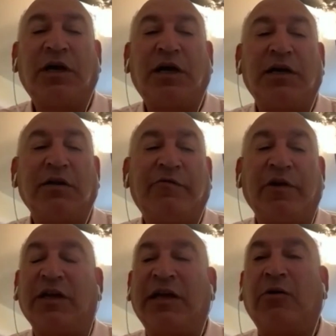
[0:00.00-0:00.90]
And if
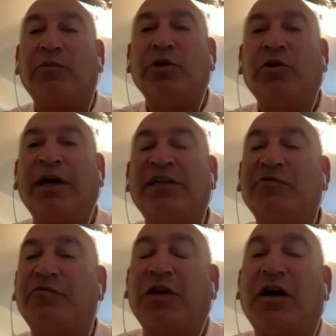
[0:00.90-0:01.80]
we can help you, great. If
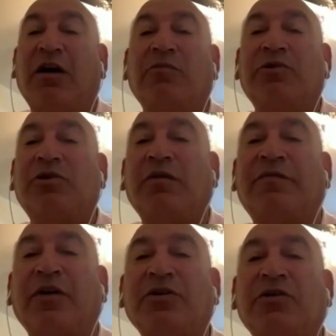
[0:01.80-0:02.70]
we can't, we'll try to
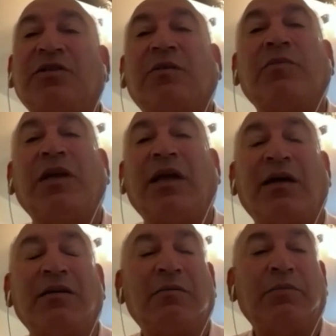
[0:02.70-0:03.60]
find you that somebody can.
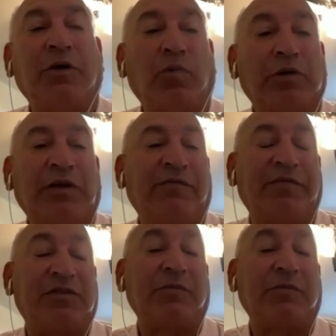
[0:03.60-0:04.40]
But well done for some of